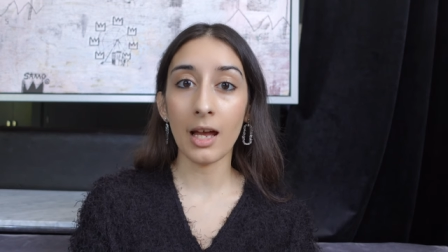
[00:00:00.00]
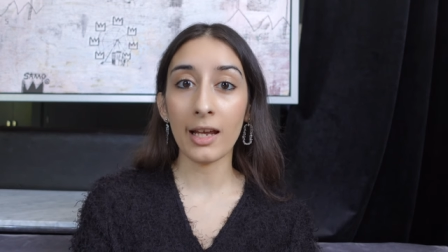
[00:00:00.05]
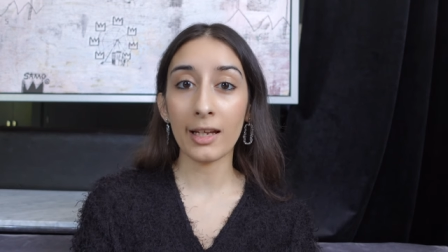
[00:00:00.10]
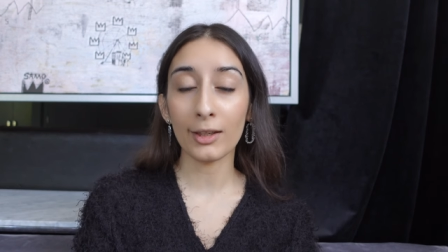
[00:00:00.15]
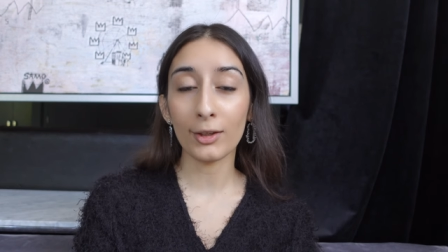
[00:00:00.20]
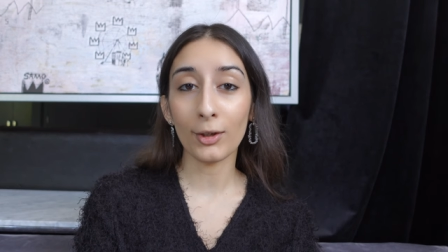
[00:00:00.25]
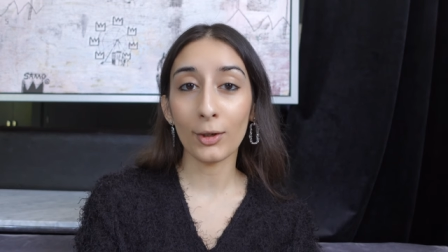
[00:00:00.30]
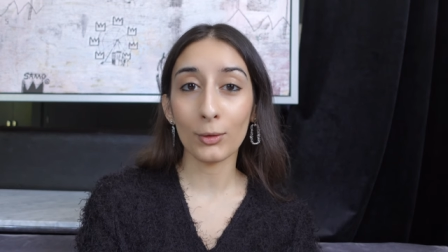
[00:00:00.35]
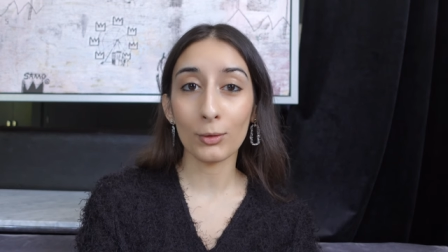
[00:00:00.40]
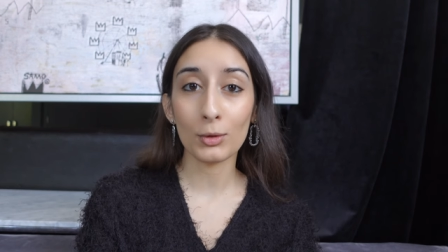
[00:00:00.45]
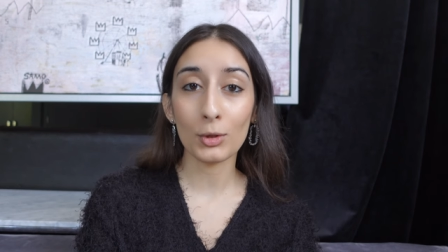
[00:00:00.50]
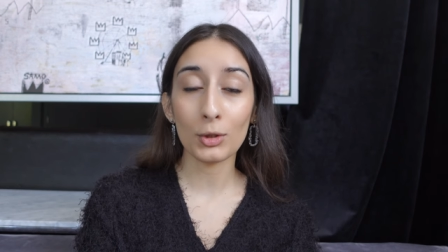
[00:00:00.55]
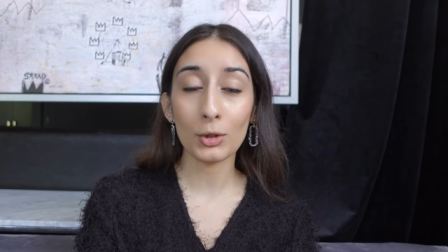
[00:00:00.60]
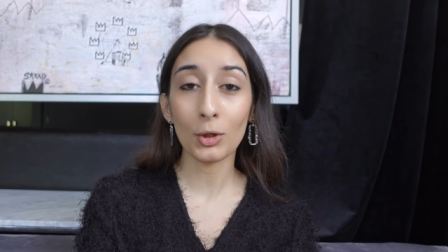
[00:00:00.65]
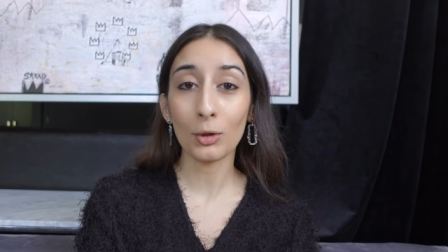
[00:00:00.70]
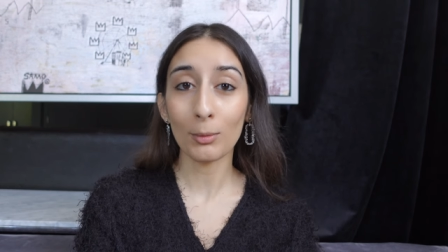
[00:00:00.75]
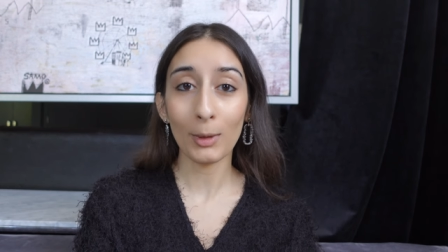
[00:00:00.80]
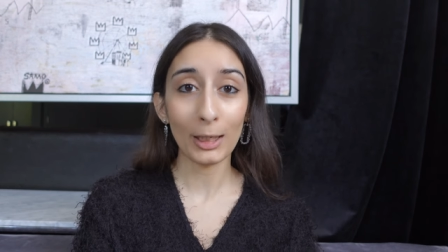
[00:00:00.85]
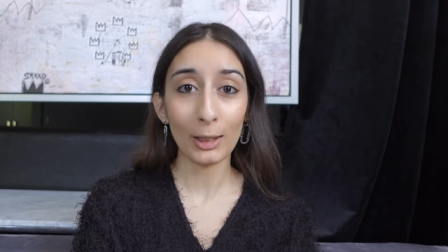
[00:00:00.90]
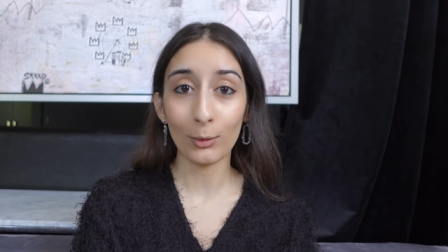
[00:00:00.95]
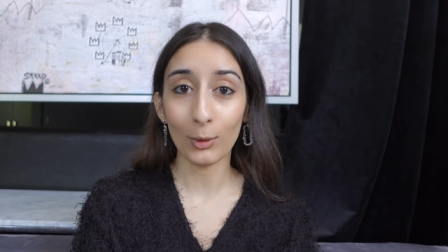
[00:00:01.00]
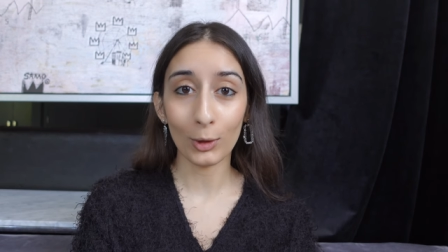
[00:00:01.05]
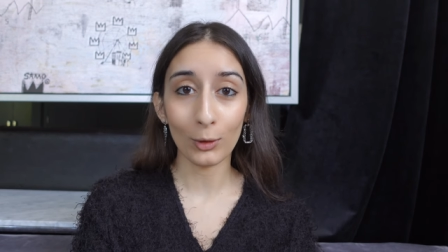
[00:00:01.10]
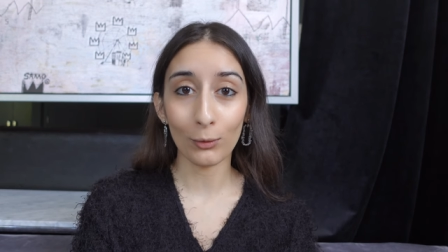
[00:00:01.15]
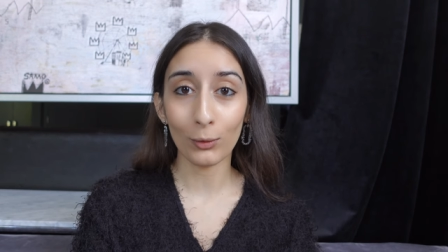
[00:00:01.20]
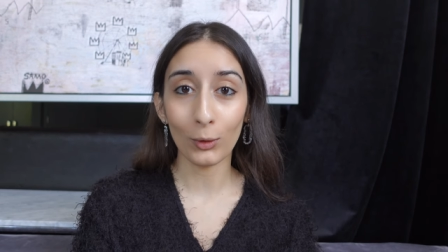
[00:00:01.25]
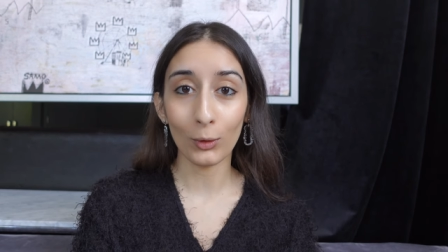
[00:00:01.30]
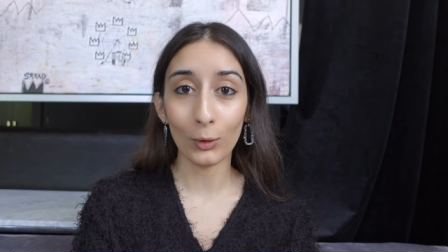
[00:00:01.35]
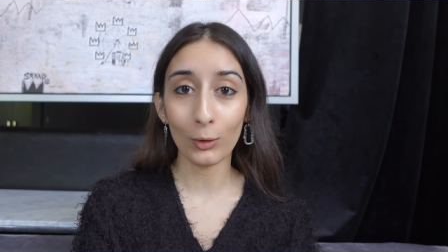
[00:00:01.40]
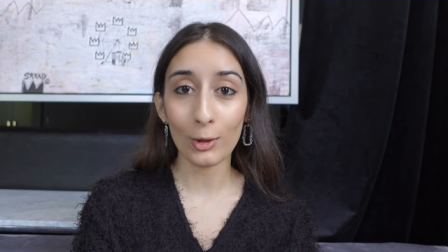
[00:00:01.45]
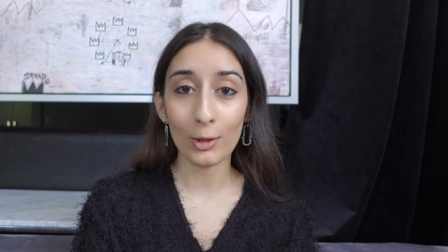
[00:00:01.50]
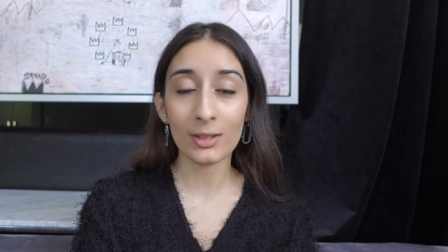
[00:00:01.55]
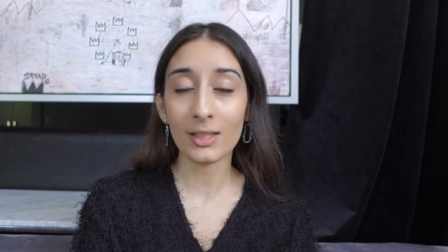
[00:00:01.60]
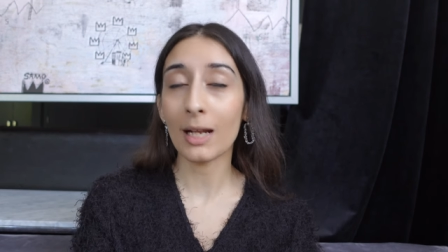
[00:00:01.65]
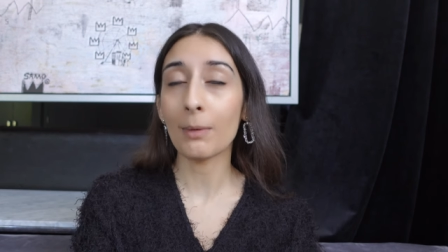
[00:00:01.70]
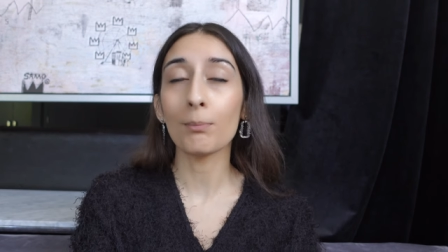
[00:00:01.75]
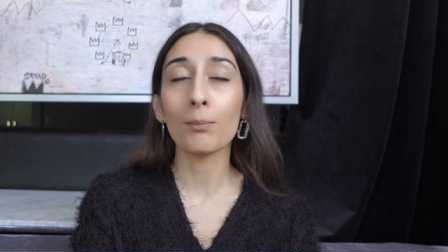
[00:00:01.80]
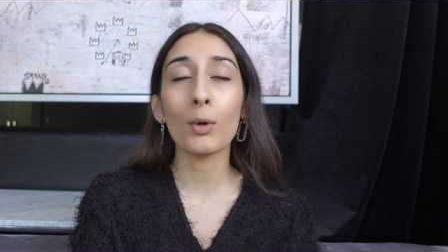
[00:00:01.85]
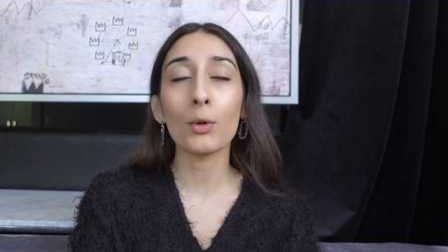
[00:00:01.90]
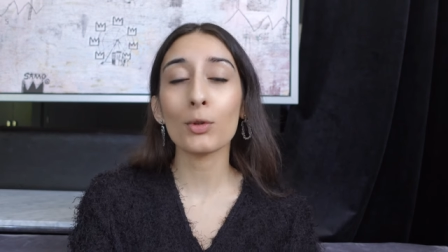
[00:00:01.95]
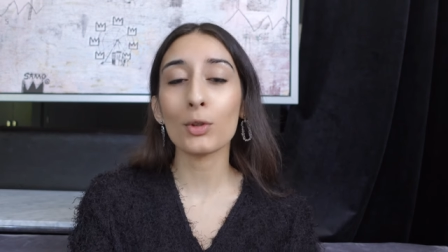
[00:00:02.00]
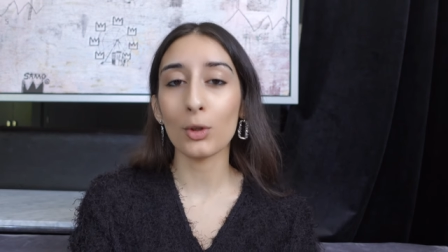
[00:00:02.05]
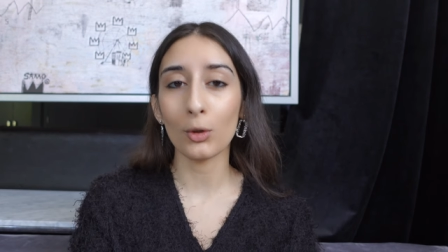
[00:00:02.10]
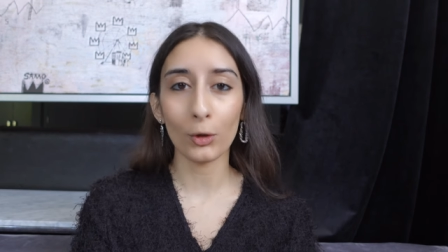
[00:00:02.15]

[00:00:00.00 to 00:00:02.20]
I know so many wonderful lawyers and most